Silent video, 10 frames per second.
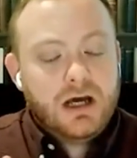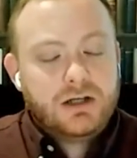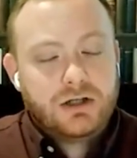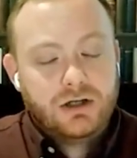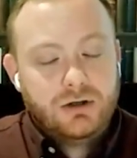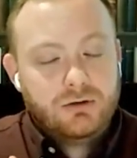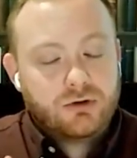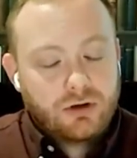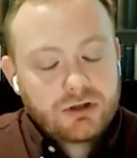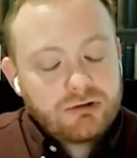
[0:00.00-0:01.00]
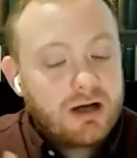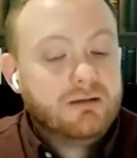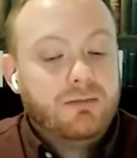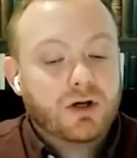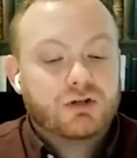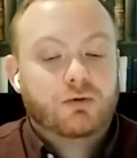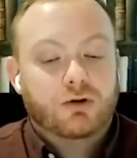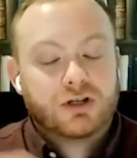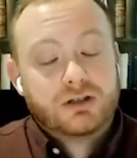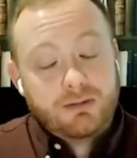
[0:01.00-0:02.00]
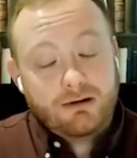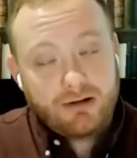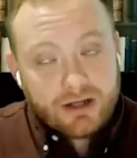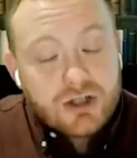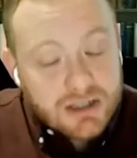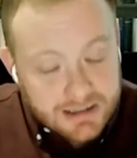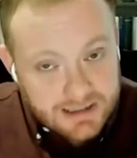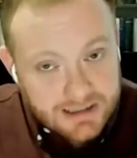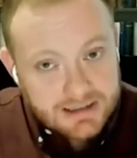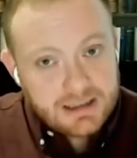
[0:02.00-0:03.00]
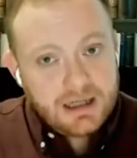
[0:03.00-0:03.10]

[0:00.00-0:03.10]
to trying to create much more experientially led